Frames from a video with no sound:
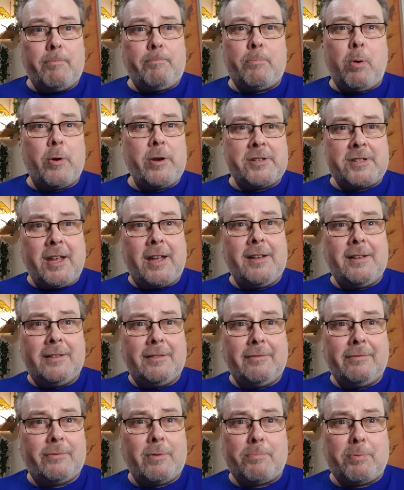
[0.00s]
pointing
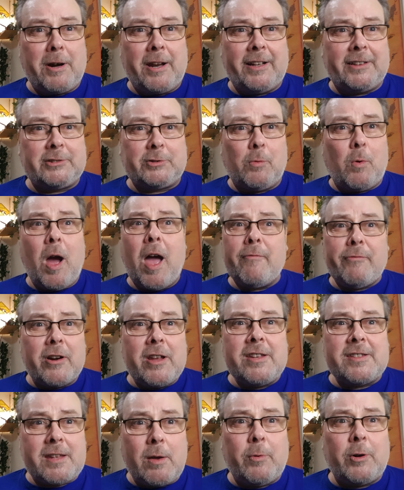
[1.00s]
for bricks or whatever it
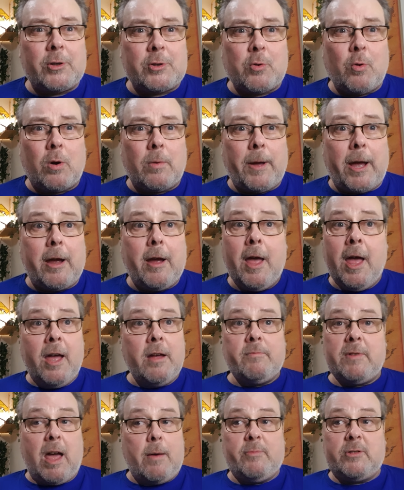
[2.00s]
is they want to talk about,
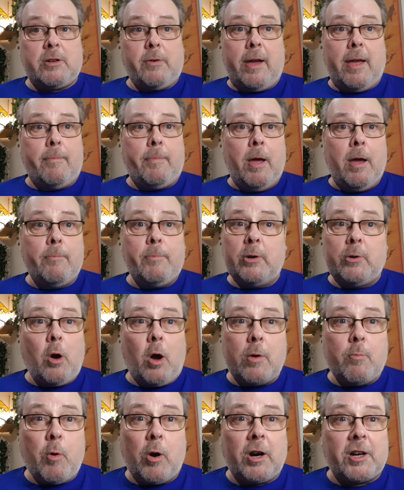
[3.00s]
let them do it. But
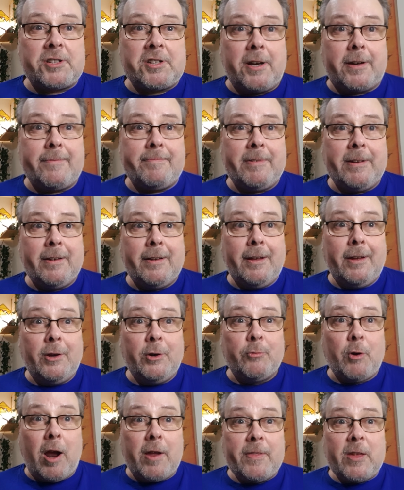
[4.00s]
not in work time,
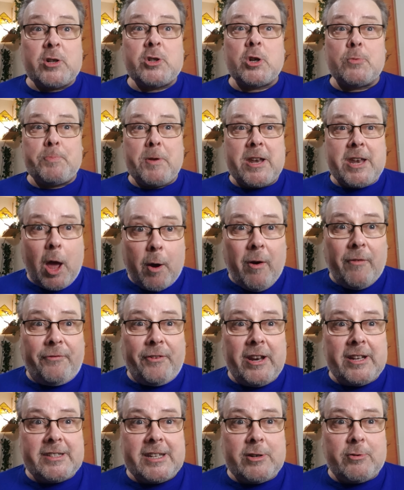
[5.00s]
right? There should be no
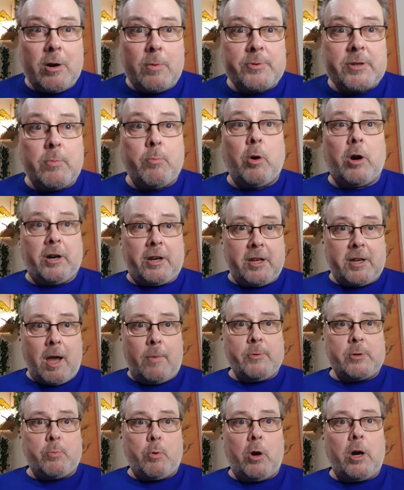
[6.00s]
affinity groups in work. You
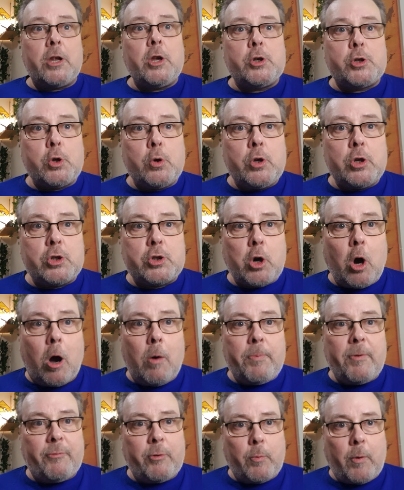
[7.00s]
come to work, you do your
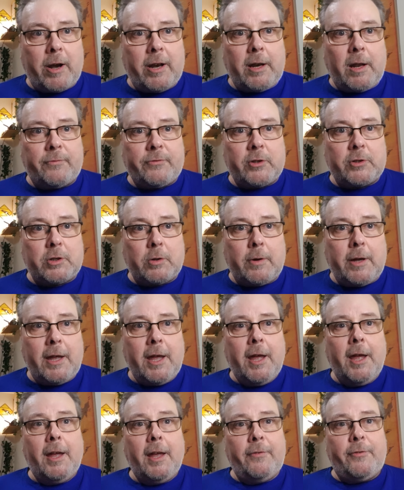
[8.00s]
job if you want enough to do it.
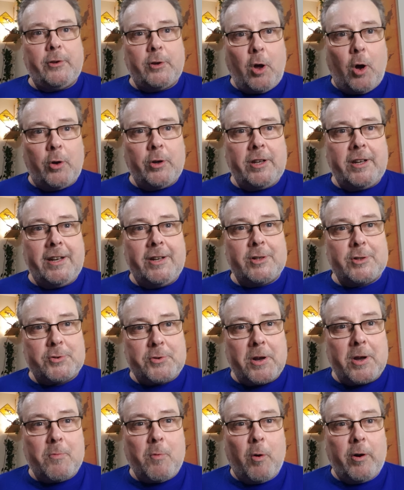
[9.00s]
If you're not, you need a
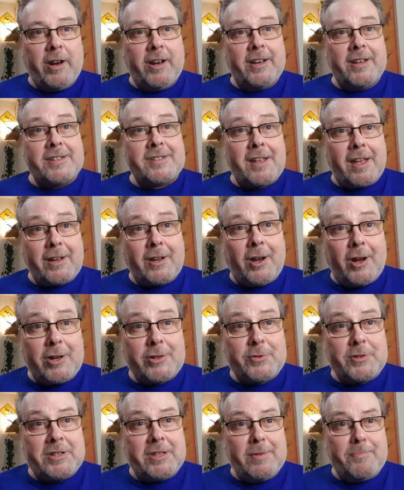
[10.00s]
trigger warning with a
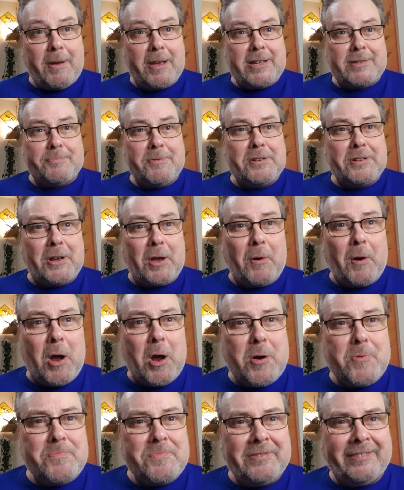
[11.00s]
psychiatrist in the basement, go
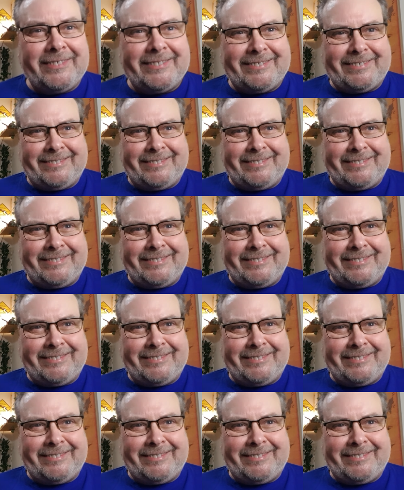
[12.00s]
home.